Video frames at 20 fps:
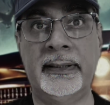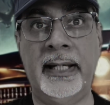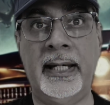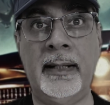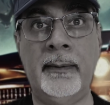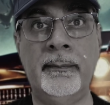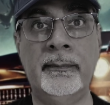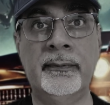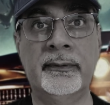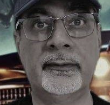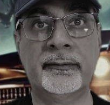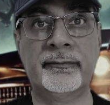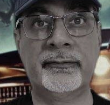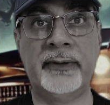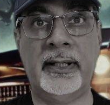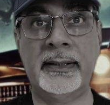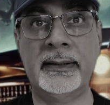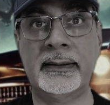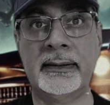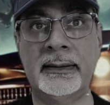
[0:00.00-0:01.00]
named
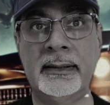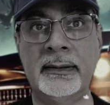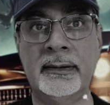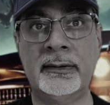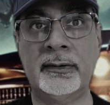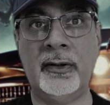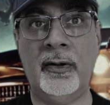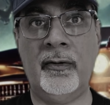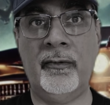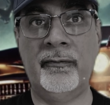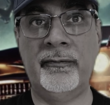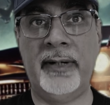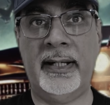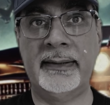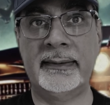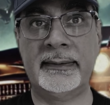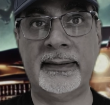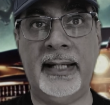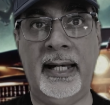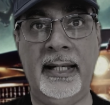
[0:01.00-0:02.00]
Francisco
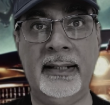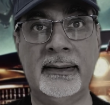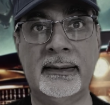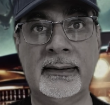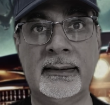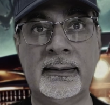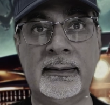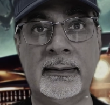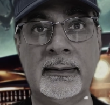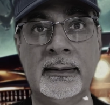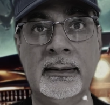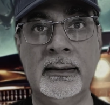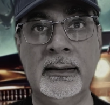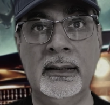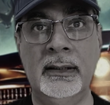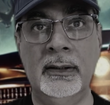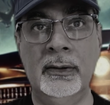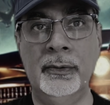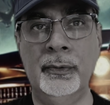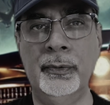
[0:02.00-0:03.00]
Vasquez,
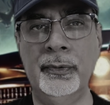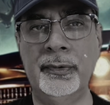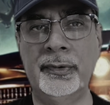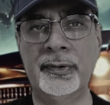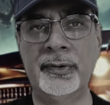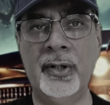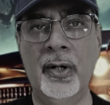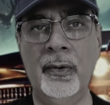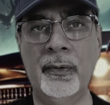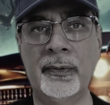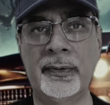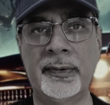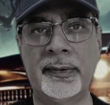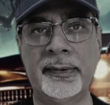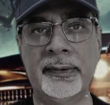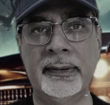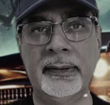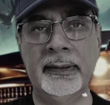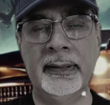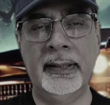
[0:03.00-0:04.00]
whose
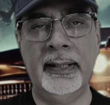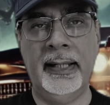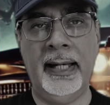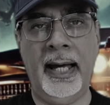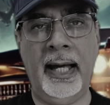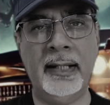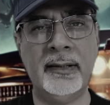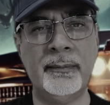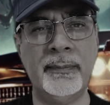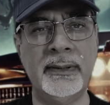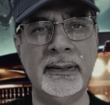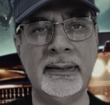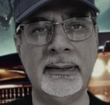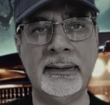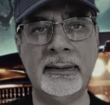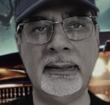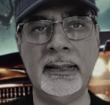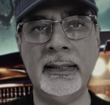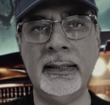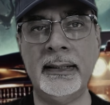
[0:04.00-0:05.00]
ghost has been
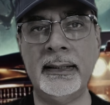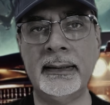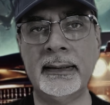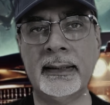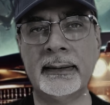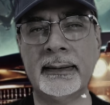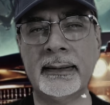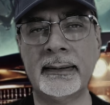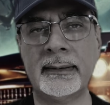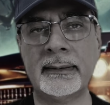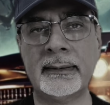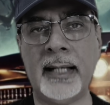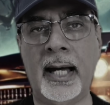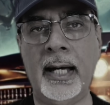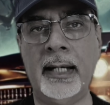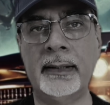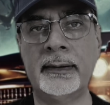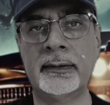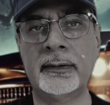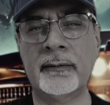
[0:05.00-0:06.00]
seen at the
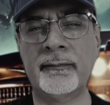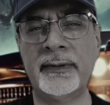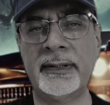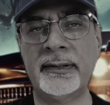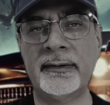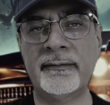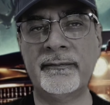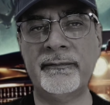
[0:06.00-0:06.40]
site of his